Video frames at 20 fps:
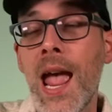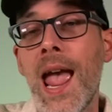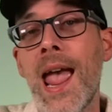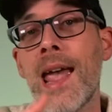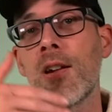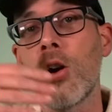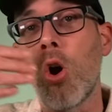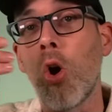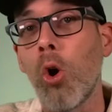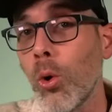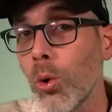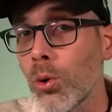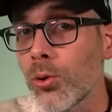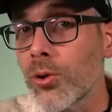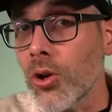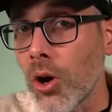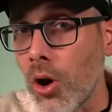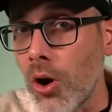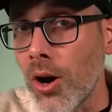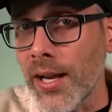and
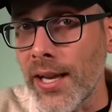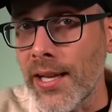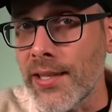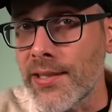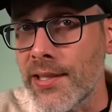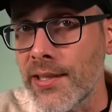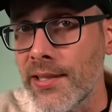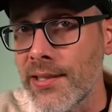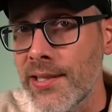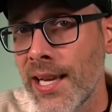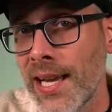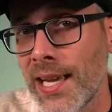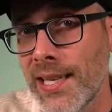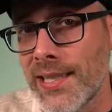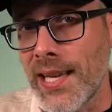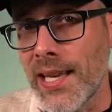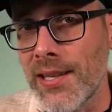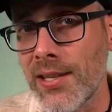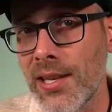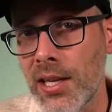older audiences
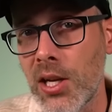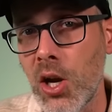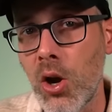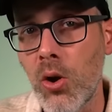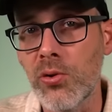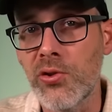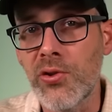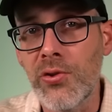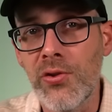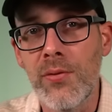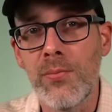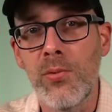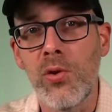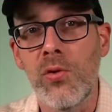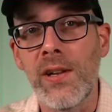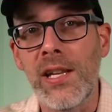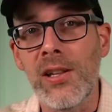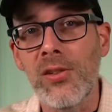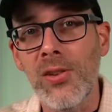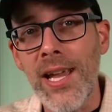tend to go to the
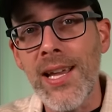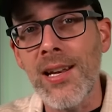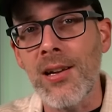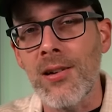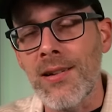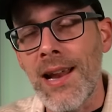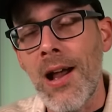movie later.